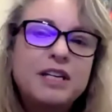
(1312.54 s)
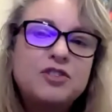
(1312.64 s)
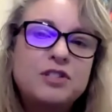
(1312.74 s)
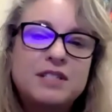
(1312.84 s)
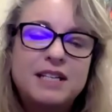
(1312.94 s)

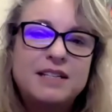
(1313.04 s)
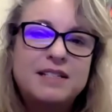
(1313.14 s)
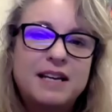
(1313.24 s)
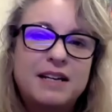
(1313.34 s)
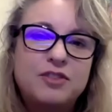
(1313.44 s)
interesting is
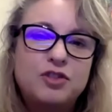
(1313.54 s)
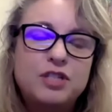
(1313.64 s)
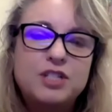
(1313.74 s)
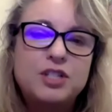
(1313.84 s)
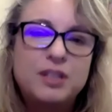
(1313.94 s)
that
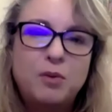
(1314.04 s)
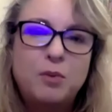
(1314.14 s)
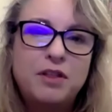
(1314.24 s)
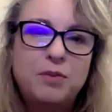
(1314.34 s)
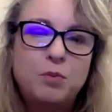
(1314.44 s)
traditionally
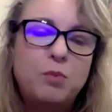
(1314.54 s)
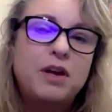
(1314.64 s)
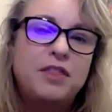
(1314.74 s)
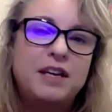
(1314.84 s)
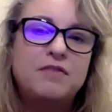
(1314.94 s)
when
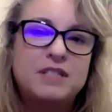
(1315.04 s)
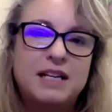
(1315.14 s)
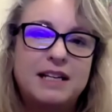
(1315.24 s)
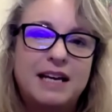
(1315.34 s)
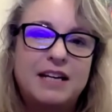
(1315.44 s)
we think of
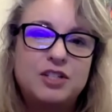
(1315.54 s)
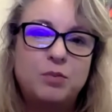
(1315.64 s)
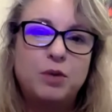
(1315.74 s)
delegation,